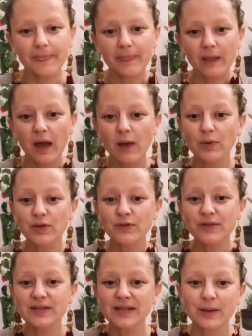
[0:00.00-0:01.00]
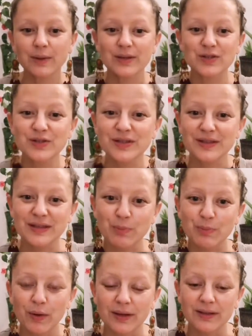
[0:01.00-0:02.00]
I wonder if there's any questions at this
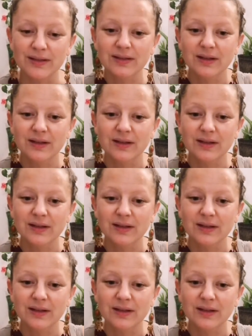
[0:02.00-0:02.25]
point.